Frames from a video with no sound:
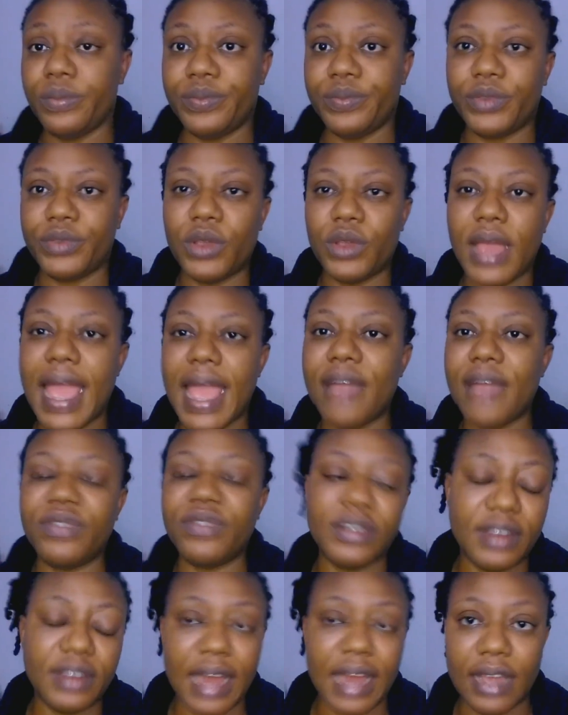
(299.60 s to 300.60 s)
So
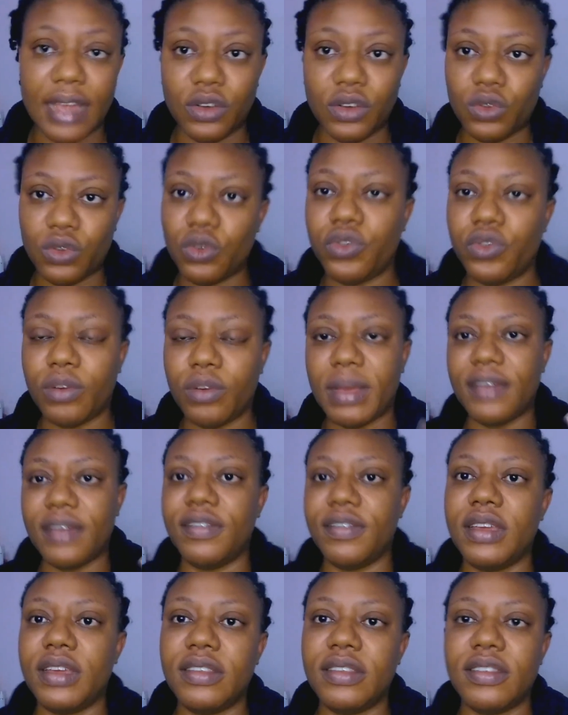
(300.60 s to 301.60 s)
everything I do for my
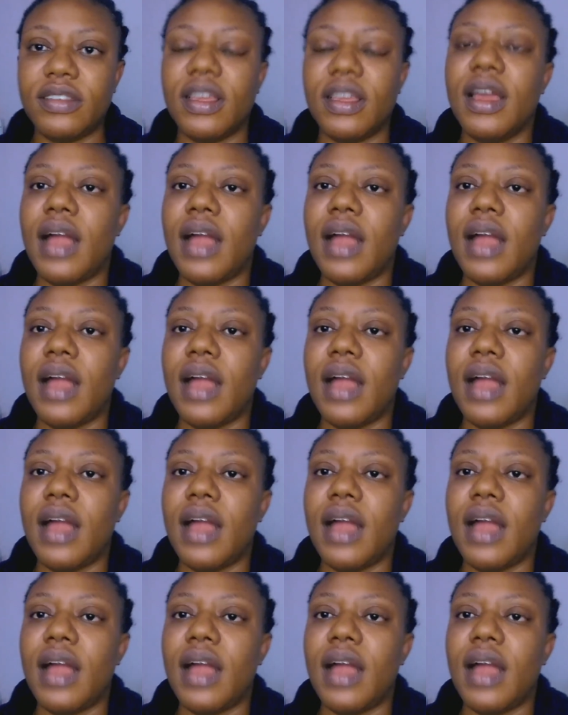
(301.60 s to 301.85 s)
face,